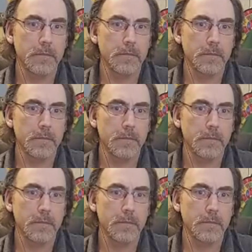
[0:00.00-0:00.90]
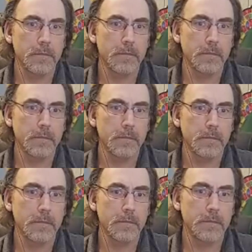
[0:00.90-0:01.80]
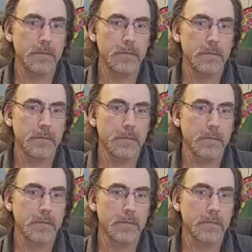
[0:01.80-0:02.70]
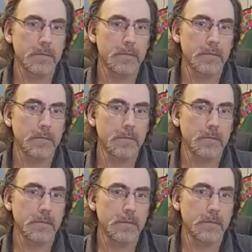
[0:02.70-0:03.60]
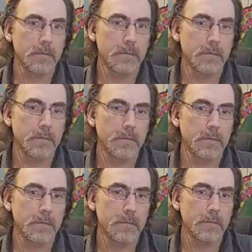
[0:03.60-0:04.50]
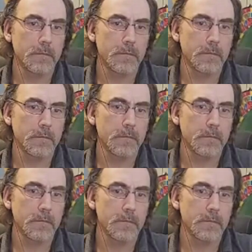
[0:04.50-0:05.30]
(not speaking)